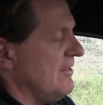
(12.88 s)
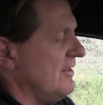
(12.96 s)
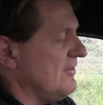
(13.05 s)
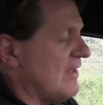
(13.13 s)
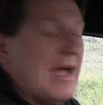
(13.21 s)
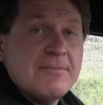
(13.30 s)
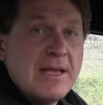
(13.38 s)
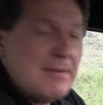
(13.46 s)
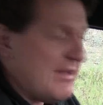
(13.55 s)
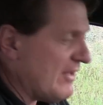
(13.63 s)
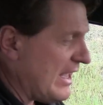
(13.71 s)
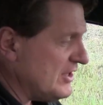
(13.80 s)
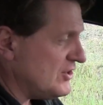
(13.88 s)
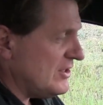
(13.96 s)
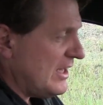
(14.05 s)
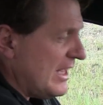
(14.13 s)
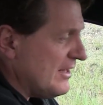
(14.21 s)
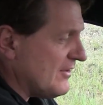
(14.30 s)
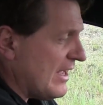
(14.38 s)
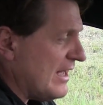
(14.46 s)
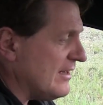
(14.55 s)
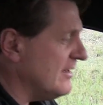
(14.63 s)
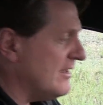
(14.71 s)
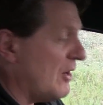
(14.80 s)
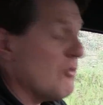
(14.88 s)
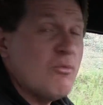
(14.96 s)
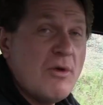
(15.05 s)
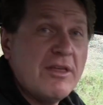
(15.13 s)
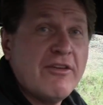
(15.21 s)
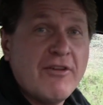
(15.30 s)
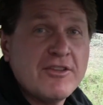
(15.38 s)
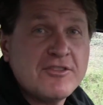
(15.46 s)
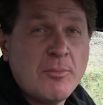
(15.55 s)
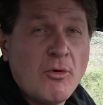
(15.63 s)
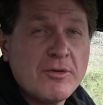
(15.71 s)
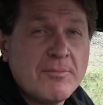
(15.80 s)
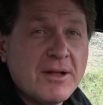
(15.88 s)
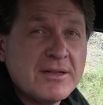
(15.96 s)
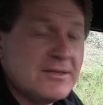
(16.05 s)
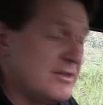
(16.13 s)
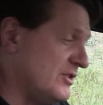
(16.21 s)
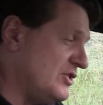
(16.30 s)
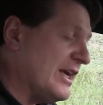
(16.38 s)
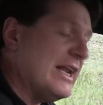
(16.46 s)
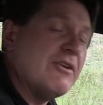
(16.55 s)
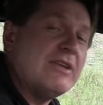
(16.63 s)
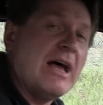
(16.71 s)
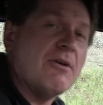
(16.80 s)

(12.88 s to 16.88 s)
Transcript: this TomTom -tom navigation, and it's got a really fun sport button. Check it out